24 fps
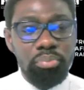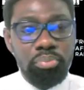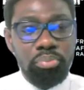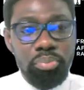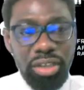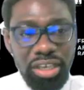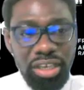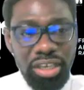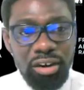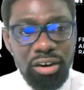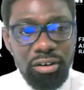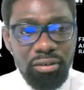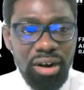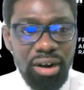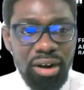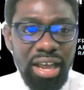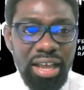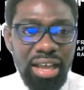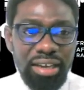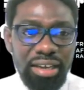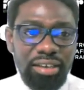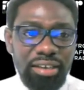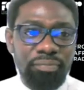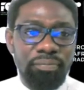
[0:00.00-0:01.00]
billion
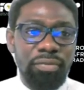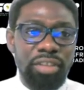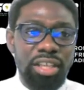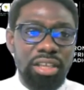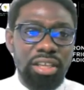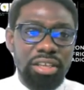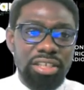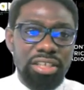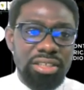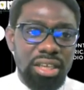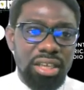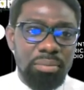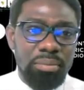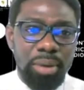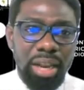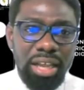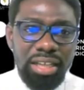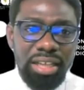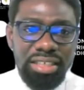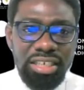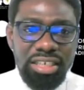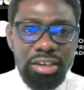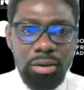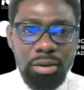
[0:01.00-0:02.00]
rand. Eastern
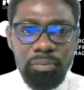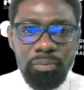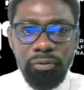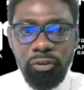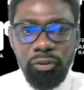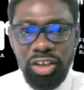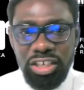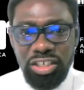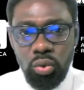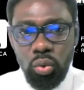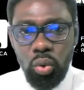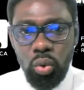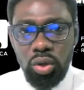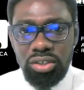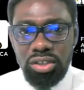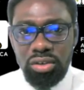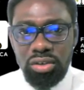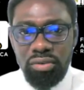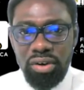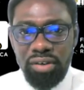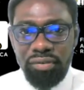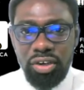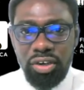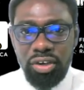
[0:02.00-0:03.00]
Platinum first quarter
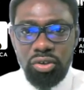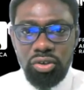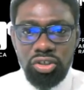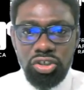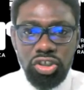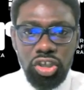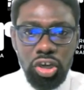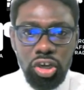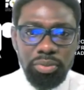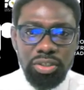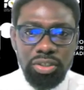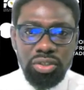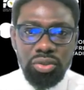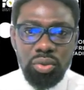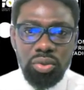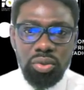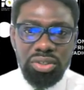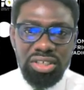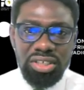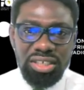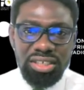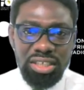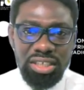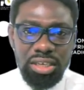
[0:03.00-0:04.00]
revenue jumps to
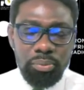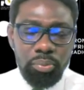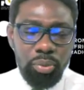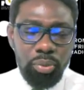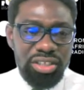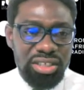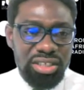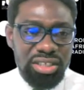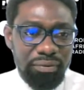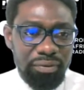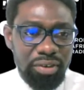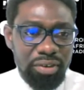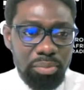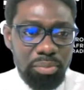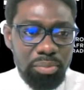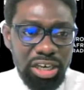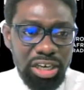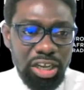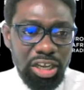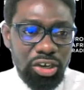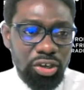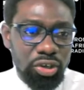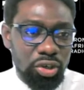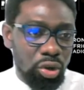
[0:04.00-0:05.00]
$16.7
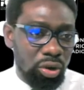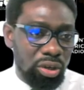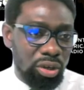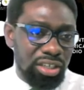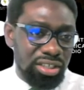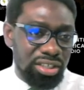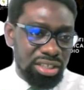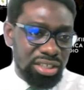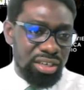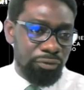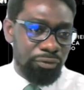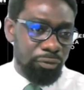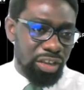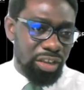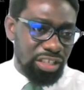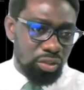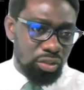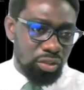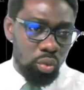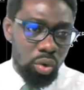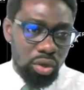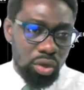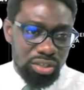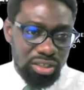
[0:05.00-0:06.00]
million in the
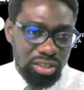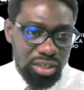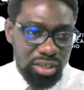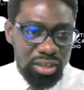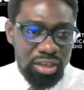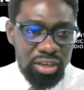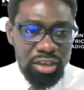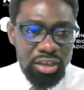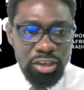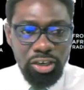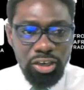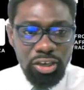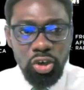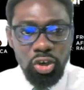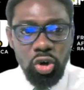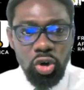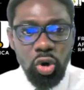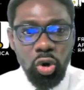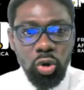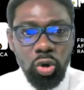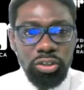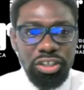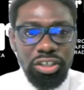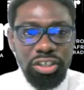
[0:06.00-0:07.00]
first quarter. New
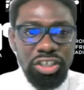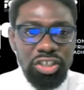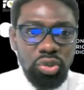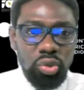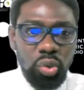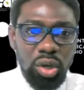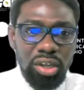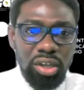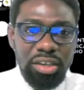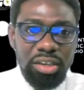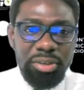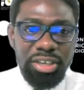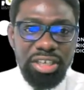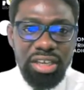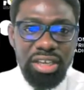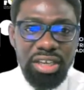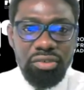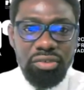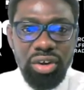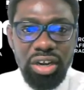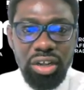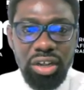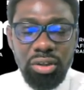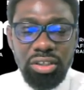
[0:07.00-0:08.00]
Gold Issuer
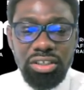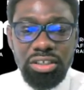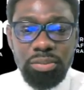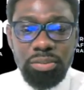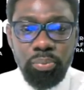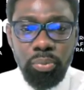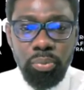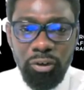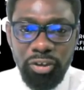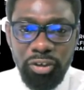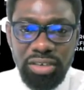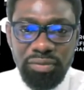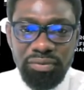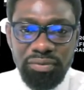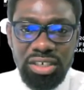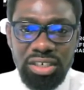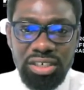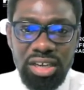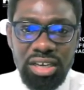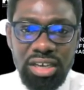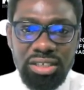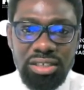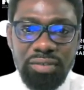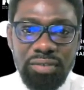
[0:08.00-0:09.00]
Limited records profit after
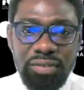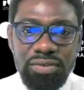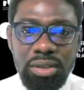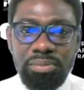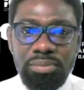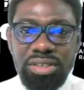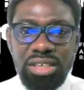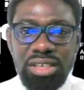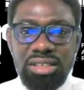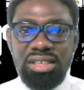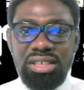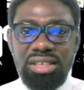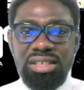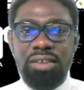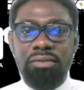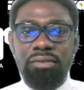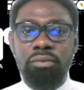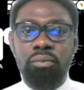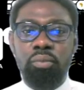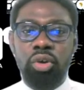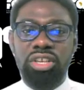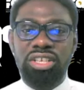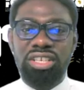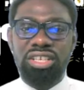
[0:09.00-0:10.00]
tax of some
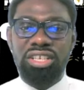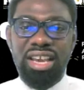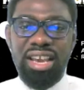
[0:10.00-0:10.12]
67.87